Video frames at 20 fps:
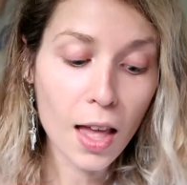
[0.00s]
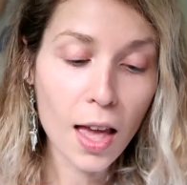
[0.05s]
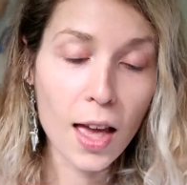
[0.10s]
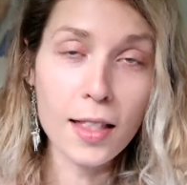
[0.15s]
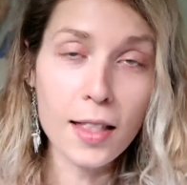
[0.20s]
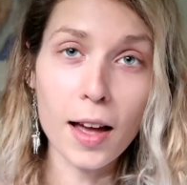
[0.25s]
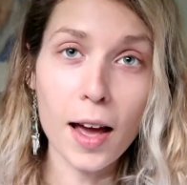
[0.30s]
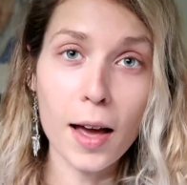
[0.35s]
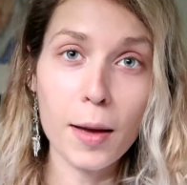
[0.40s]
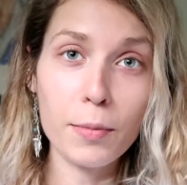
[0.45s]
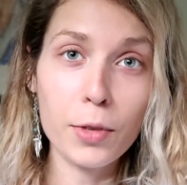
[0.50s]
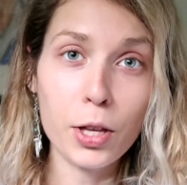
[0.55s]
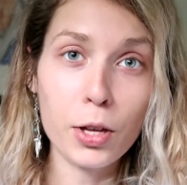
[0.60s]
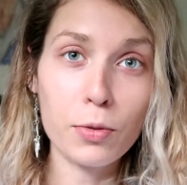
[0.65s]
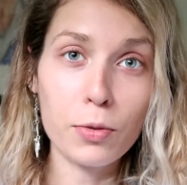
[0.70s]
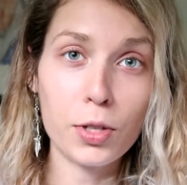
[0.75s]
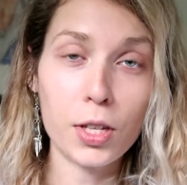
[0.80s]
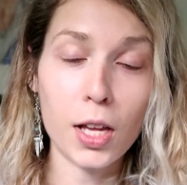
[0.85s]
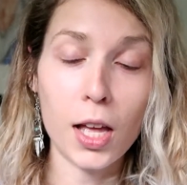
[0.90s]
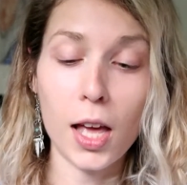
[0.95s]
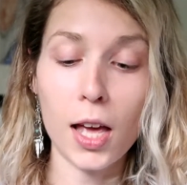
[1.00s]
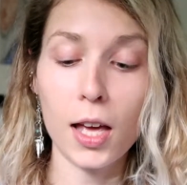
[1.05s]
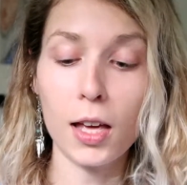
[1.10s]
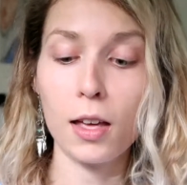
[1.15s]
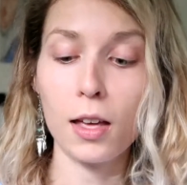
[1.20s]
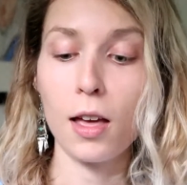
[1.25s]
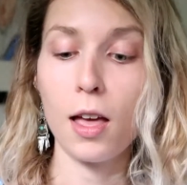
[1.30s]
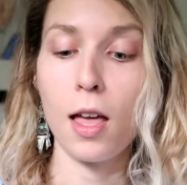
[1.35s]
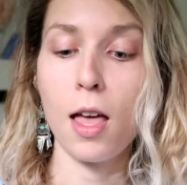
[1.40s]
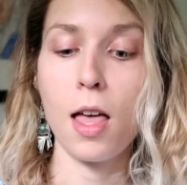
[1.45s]
and I'm
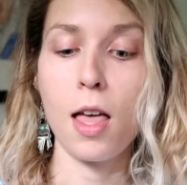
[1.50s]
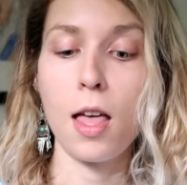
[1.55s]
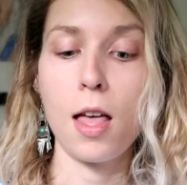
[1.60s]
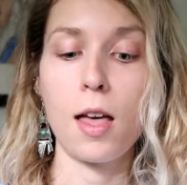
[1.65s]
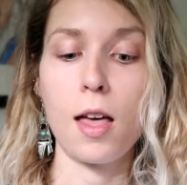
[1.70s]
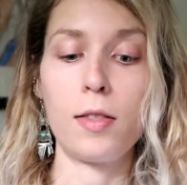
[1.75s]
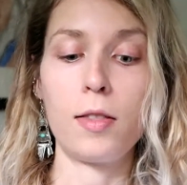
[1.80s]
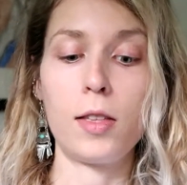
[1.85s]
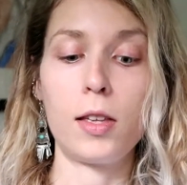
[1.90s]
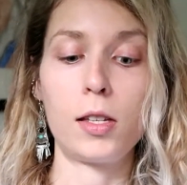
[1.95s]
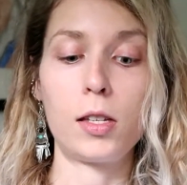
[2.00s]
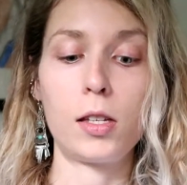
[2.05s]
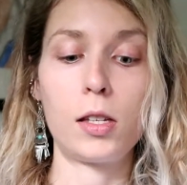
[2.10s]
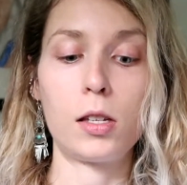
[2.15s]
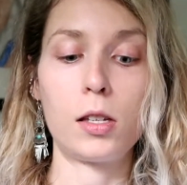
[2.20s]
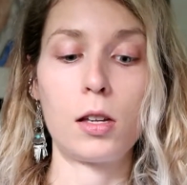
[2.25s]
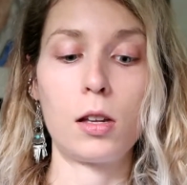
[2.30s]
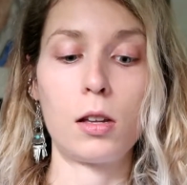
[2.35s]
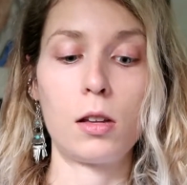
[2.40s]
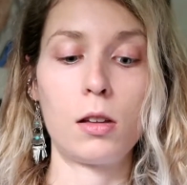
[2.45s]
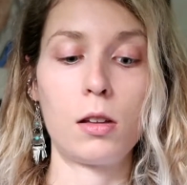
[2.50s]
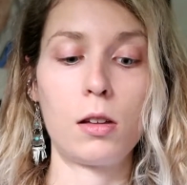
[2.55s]
using this